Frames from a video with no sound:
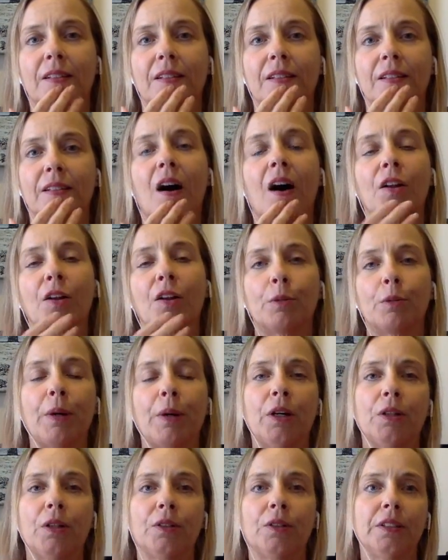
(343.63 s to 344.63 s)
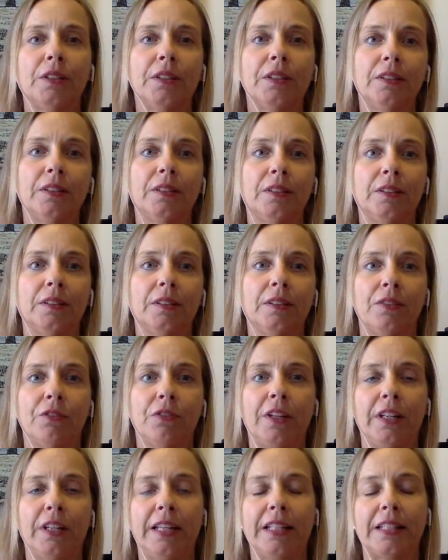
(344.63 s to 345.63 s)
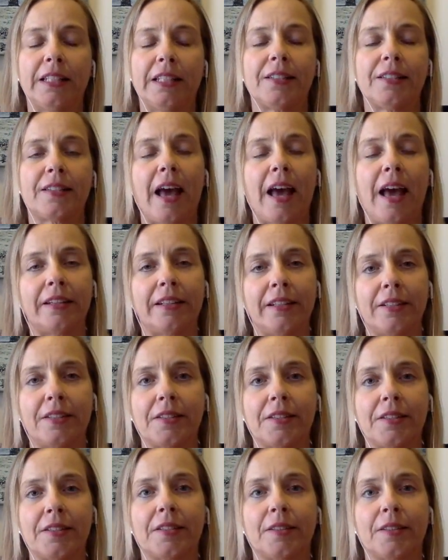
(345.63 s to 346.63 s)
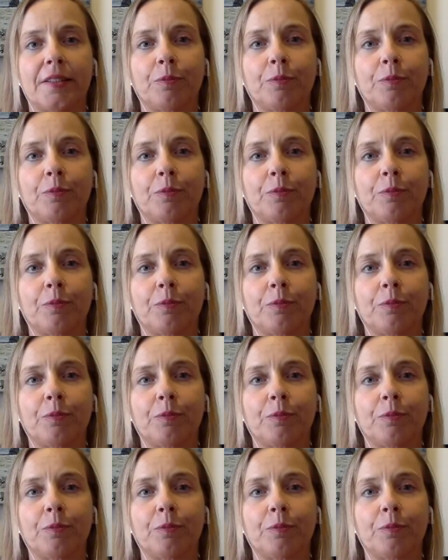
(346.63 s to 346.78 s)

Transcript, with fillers: Collarbone, feeling the sadness